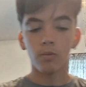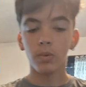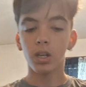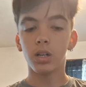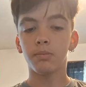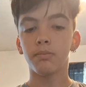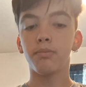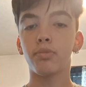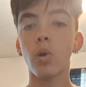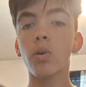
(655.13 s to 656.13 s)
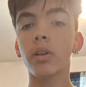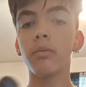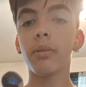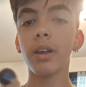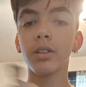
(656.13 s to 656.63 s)
We got a
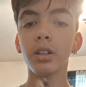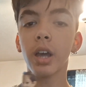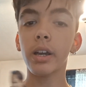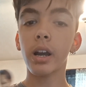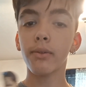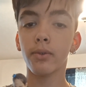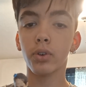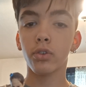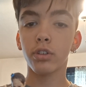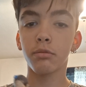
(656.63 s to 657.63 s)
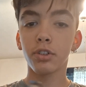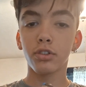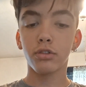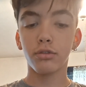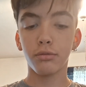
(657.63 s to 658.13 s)
broken Bailey I got for
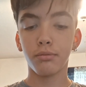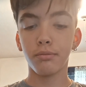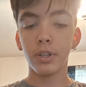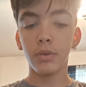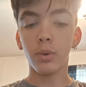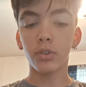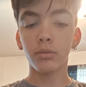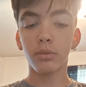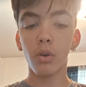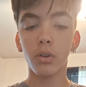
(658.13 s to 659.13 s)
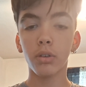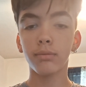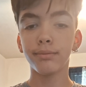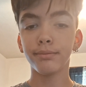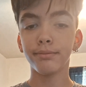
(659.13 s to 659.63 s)
Christmas. It wasn't
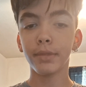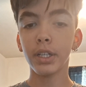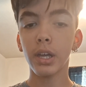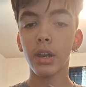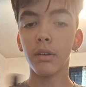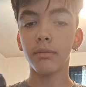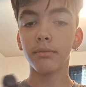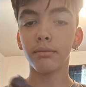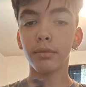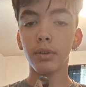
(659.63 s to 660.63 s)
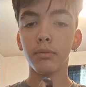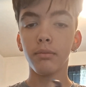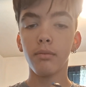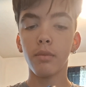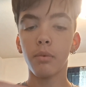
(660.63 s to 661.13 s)
broken, and then the
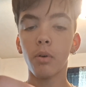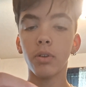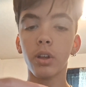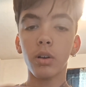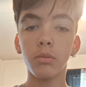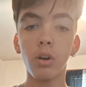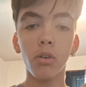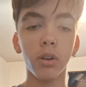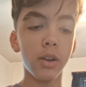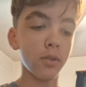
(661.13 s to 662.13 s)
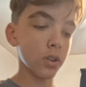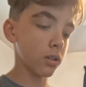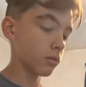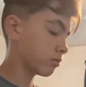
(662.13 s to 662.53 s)
ponytail broke and everything.